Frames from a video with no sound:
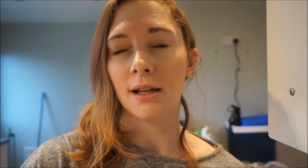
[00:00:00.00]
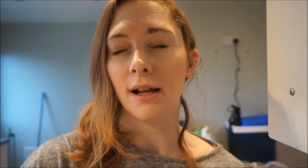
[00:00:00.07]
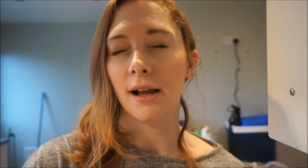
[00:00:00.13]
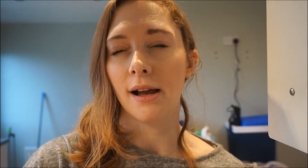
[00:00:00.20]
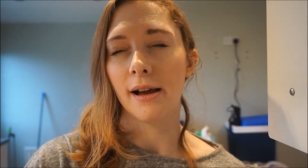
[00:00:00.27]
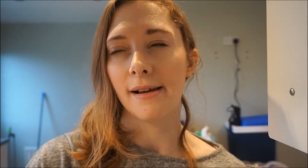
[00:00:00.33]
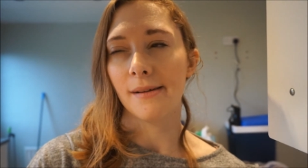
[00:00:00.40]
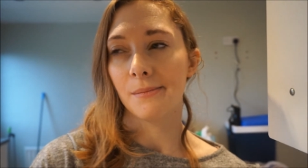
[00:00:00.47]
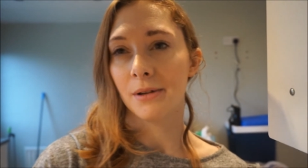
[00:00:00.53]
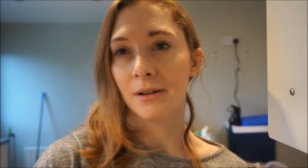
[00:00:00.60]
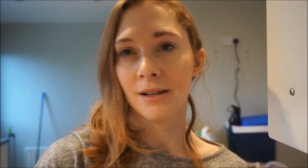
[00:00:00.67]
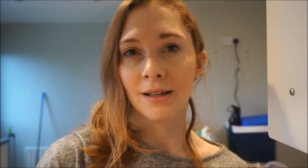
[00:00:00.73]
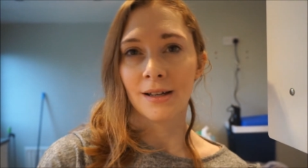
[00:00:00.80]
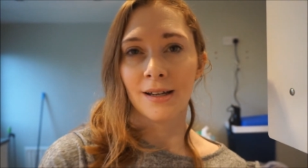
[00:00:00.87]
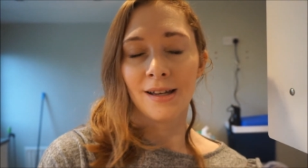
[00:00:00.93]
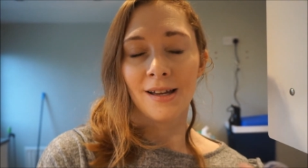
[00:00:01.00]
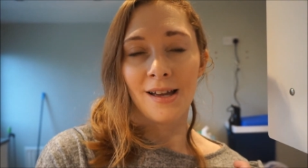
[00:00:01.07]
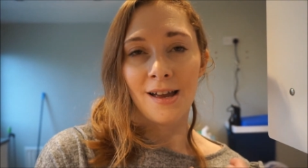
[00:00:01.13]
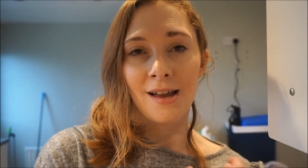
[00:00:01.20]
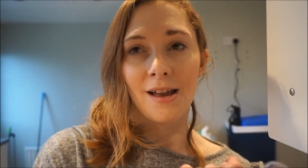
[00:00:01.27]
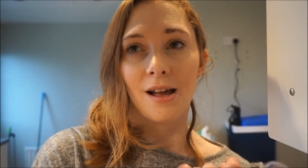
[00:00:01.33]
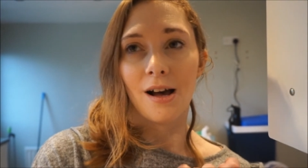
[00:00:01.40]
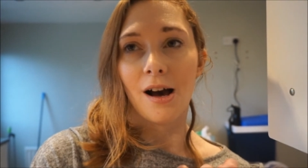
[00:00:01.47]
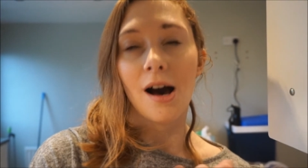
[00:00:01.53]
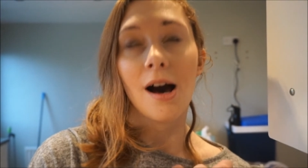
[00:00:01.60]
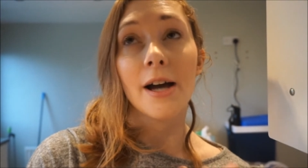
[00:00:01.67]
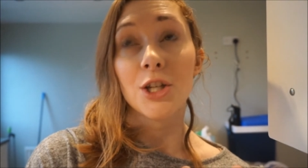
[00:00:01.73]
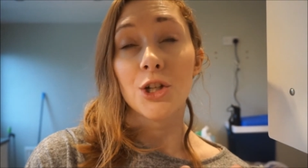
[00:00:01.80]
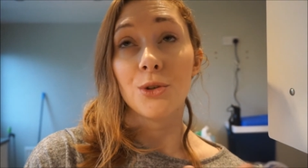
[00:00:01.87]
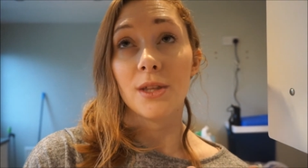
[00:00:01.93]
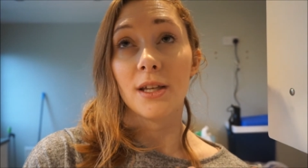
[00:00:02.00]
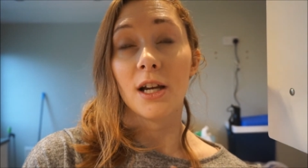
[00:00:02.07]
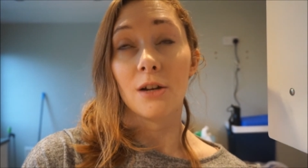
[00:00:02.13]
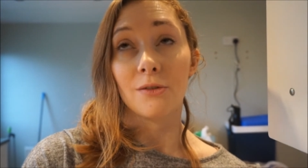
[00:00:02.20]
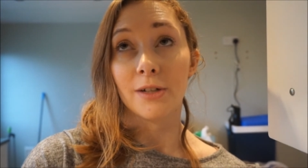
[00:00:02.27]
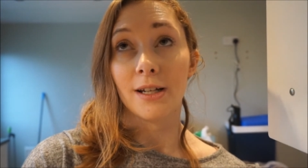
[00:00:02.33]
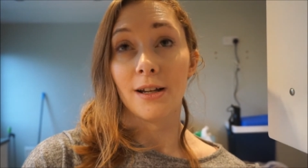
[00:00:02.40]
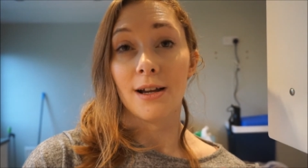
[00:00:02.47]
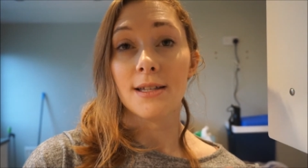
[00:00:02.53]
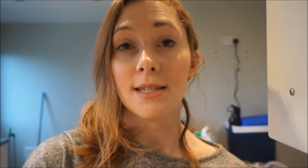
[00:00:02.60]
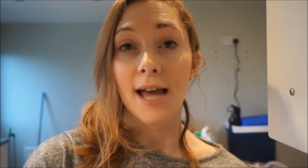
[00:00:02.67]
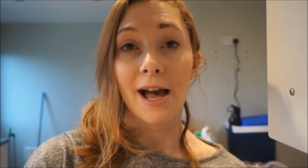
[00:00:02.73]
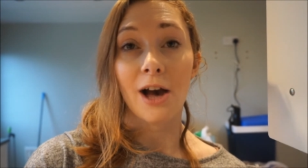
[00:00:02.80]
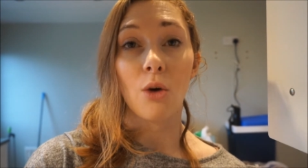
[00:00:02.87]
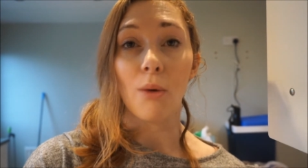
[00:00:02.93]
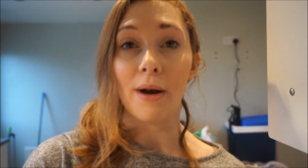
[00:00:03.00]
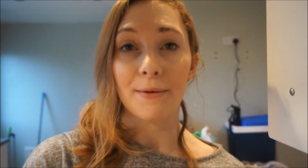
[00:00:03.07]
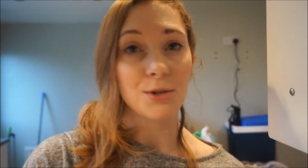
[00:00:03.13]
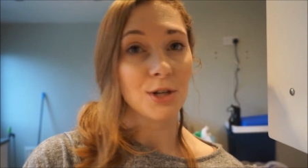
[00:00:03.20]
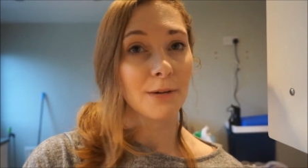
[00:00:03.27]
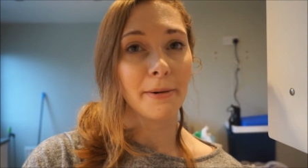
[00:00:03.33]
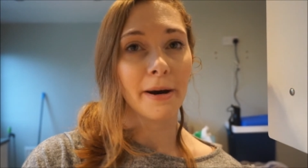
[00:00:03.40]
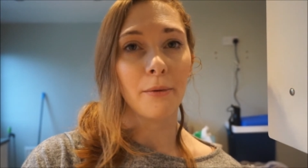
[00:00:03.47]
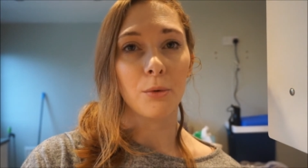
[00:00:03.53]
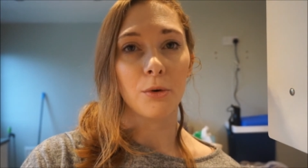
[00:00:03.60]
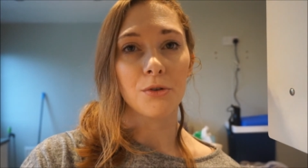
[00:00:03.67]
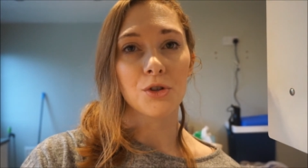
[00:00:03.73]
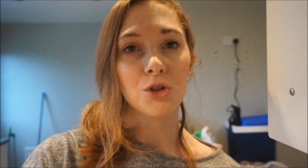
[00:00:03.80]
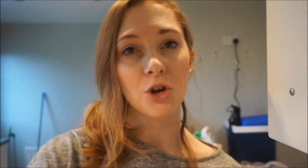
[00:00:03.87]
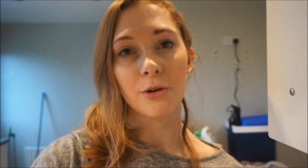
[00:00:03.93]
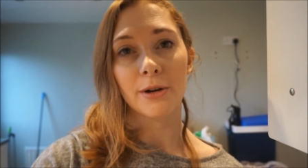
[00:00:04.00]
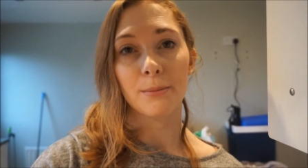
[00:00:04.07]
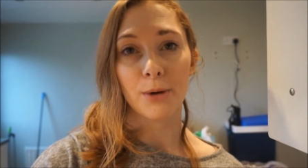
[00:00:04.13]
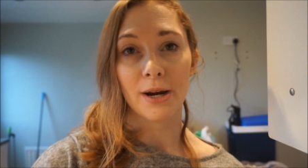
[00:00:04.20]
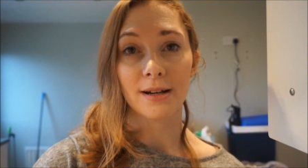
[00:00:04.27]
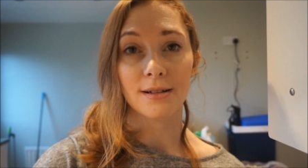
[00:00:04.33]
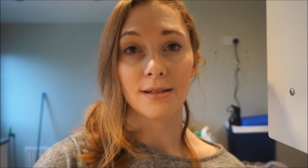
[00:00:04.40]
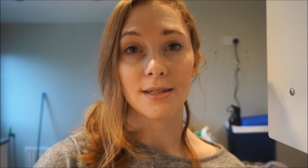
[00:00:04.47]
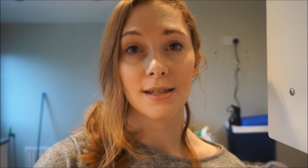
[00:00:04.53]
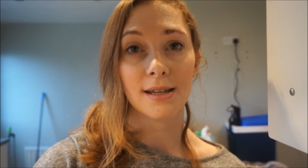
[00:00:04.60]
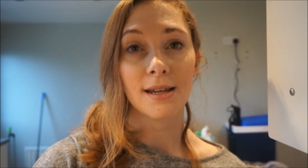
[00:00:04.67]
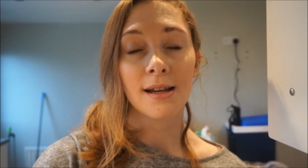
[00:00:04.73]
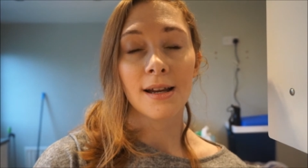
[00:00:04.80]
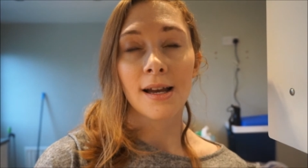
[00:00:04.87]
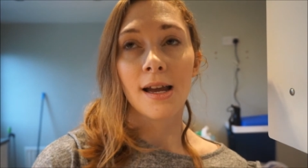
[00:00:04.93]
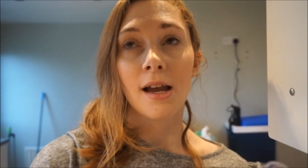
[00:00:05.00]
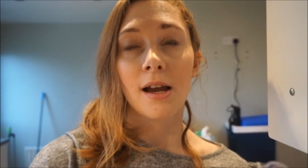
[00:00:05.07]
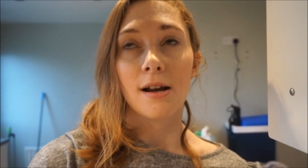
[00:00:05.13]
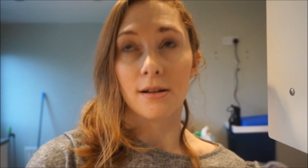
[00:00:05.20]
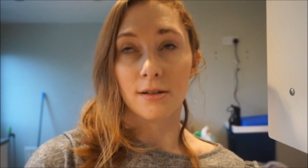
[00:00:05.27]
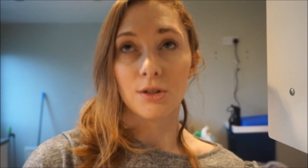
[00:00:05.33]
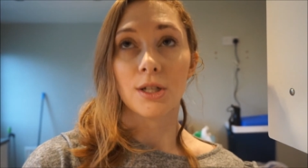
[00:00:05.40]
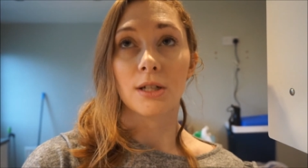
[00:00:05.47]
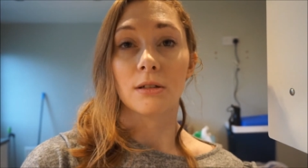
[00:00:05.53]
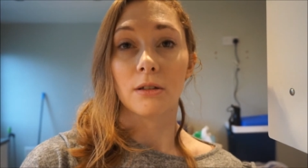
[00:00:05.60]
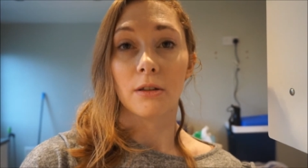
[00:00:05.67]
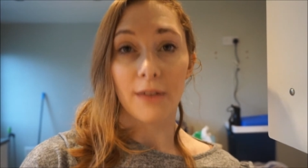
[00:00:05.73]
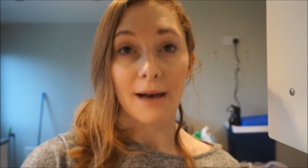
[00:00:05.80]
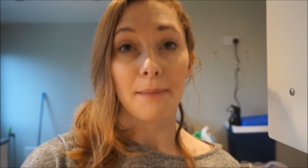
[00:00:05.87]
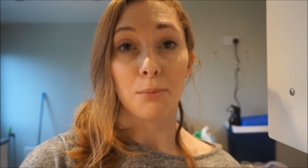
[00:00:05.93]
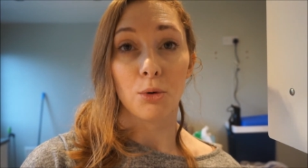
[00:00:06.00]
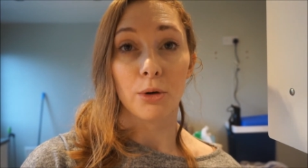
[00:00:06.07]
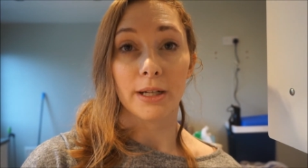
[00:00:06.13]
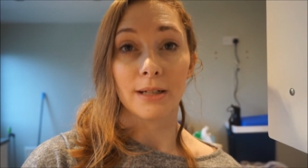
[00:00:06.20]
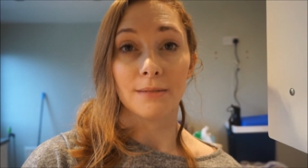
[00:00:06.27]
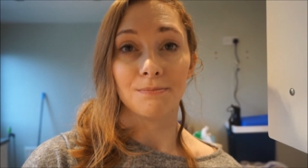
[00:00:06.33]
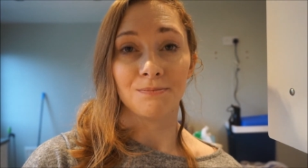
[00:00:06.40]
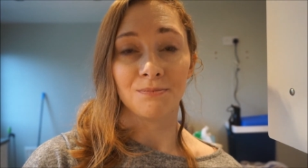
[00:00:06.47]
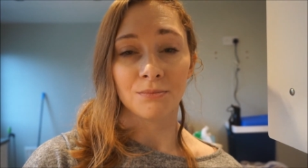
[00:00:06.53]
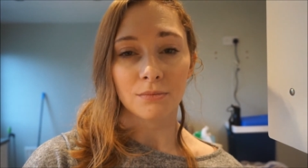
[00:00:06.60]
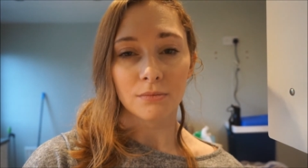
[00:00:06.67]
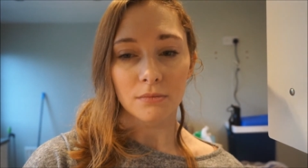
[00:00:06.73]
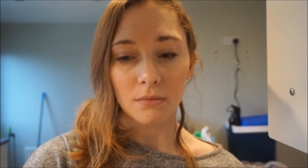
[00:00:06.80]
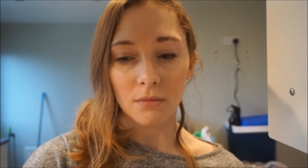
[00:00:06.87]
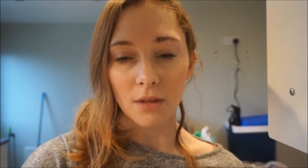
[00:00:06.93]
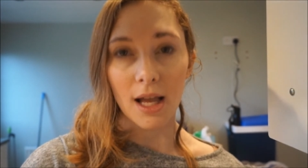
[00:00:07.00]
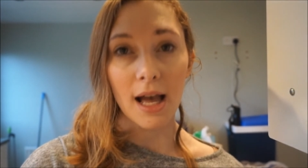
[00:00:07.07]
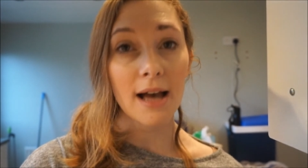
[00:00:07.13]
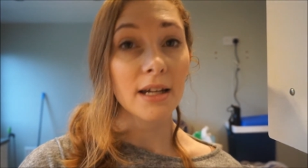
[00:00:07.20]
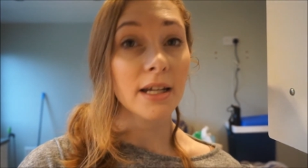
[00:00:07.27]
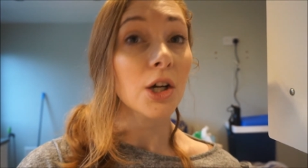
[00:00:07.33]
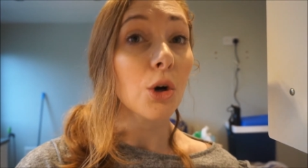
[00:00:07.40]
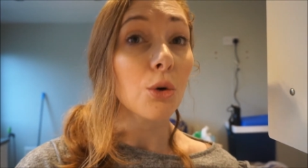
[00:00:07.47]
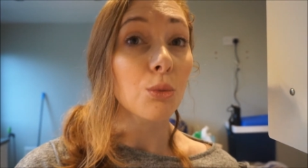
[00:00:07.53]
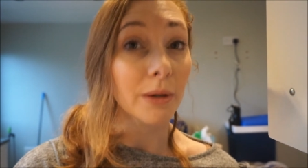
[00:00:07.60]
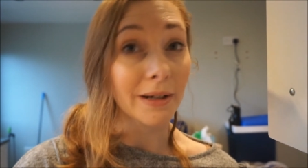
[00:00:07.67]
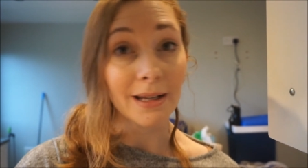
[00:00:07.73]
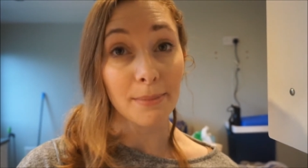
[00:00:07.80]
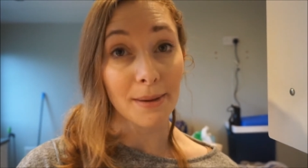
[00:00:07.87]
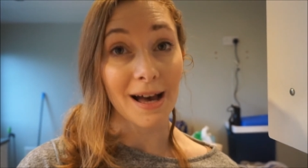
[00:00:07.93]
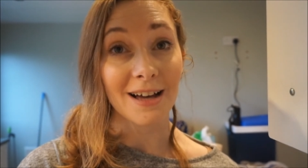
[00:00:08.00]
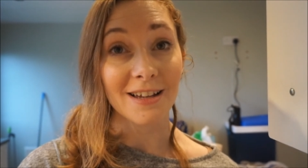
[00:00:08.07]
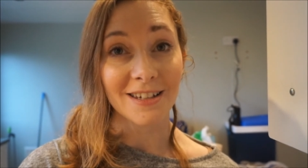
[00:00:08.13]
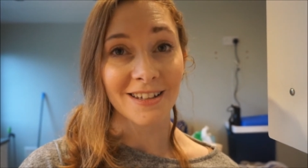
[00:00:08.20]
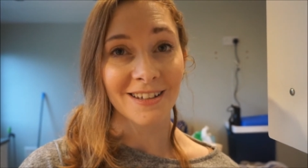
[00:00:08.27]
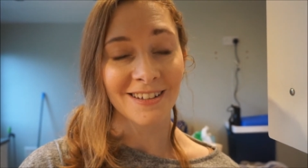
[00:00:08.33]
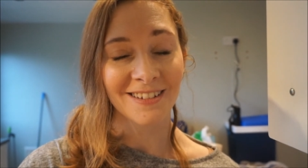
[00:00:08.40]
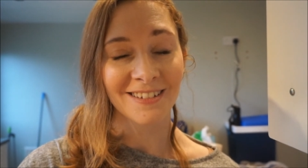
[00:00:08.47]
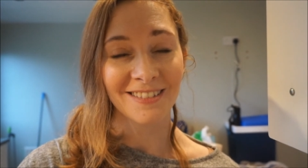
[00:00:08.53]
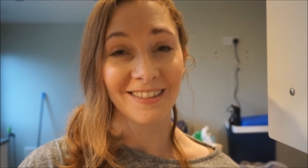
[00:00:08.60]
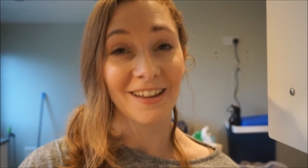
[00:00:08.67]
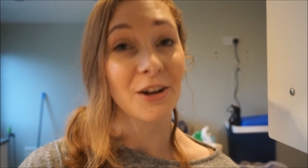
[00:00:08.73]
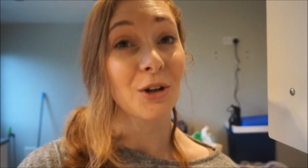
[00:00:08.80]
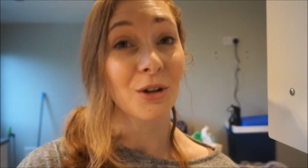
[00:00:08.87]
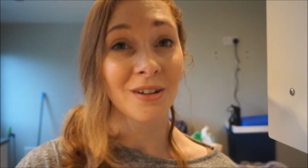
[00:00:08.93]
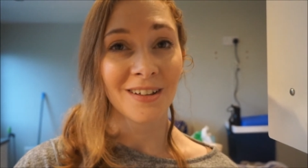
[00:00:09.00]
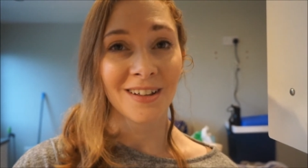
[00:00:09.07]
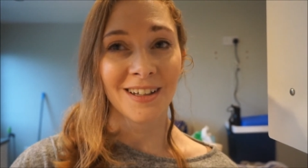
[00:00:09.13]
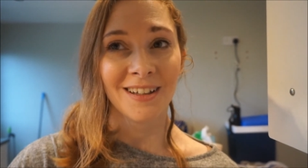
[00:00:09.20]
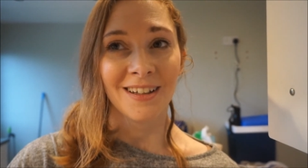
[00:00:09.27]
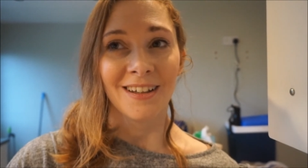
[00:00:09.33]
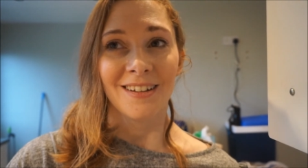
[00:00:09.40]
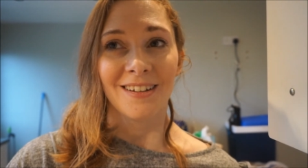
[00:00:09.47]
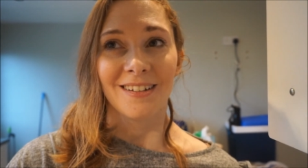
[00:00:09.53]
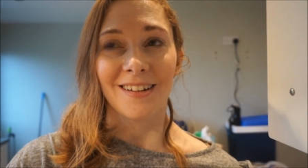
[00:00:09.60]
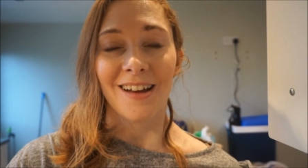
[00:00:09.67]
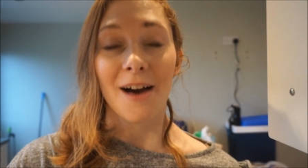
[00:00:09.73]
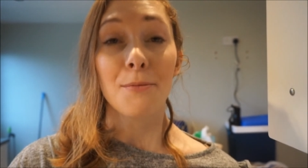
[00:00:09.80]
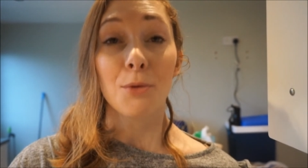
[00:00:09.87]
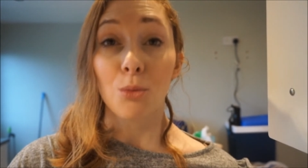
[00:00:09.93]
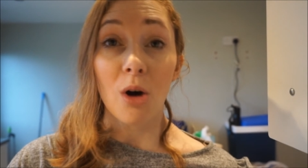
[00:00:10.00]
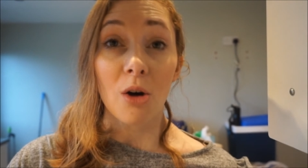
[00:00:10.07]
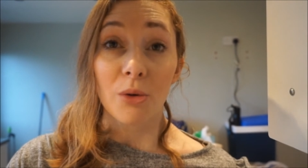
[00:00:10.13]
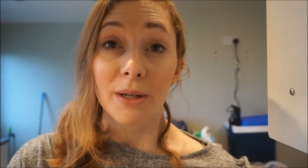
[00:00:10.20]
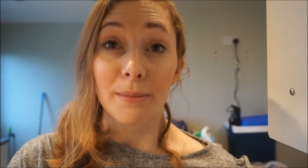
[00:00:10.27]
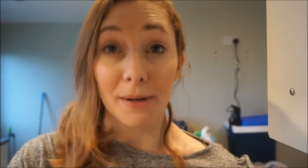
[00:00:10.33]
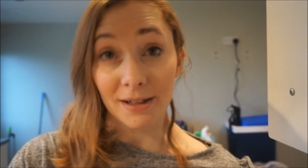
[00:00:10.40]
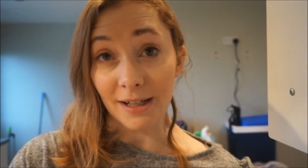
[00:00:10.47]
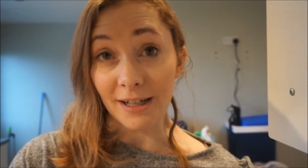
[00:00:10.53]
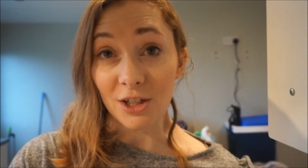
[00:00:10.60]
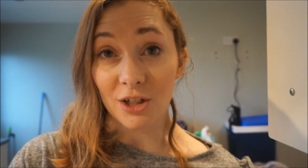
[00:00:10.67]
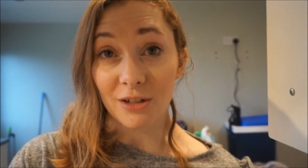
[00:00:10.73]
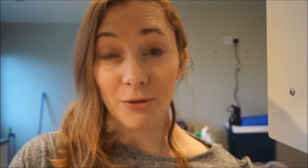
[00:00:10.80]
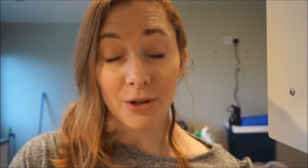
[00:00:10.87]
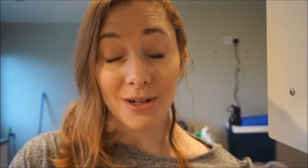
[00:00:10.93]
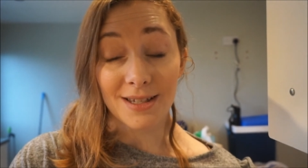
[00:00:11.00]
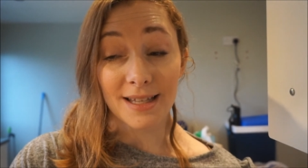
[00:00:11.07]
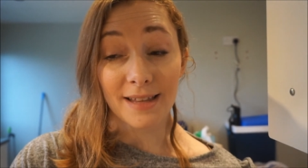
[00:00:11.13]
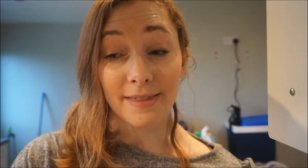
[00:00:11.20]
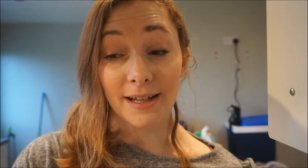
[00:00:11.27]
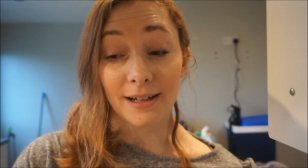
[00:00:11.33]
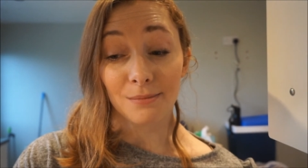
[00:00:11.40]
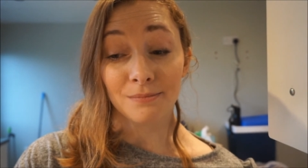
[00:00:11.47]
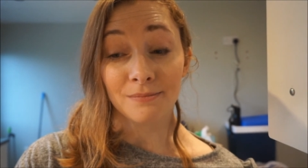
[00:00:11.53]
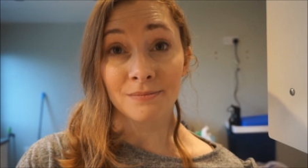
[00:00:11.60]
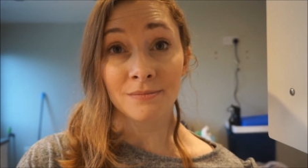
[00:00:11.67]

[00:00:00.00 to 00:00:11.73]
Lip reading: I don't think I realised how wound up I was during pregnancy until that point, and it got really bad. Like, I'm a worrier by nature, I've already said that,